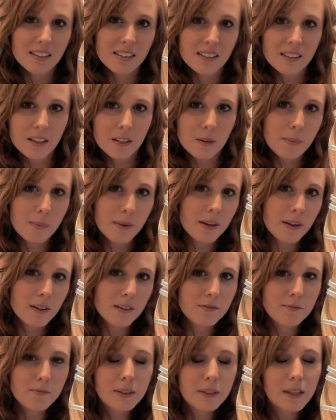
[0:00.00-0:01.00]
a little bit
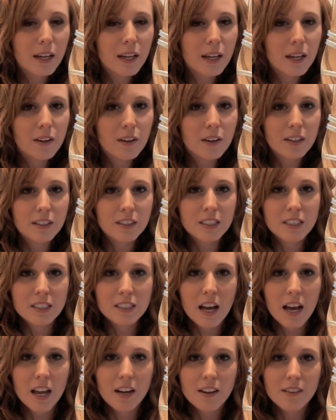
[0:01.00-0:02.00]
of bling, or it's
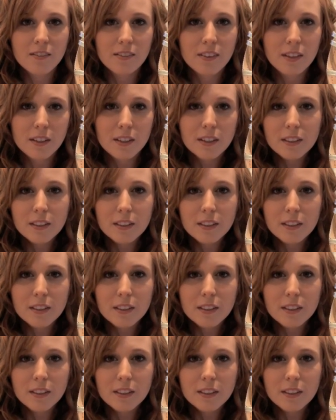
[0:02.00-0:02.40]
just kind of